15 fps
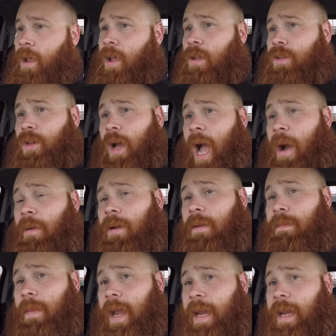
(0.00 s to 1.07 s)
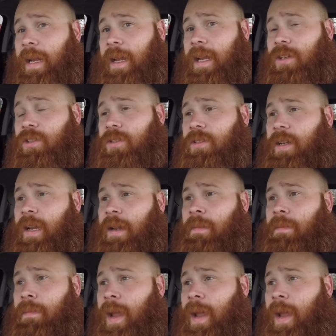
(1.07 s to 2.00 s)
So I want to make it interesting,